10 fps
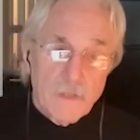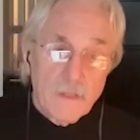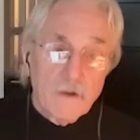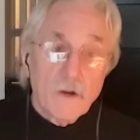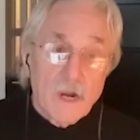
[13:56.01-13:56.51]

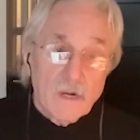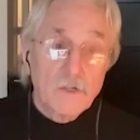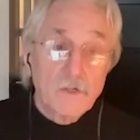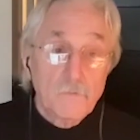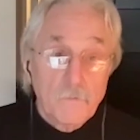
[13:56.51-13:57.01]
there are
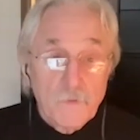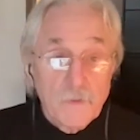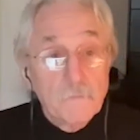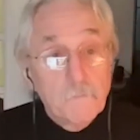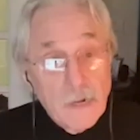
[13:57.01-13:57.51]
to
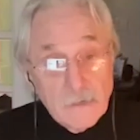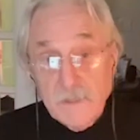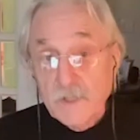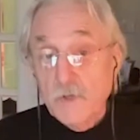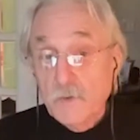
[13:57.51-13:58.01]
the
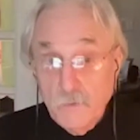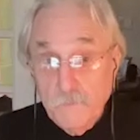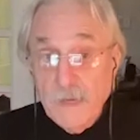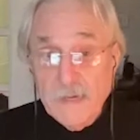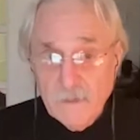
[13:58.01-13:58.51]
parents who do
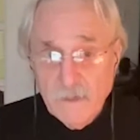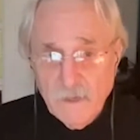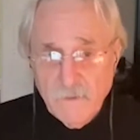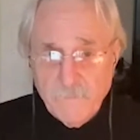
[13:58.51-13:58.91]
better,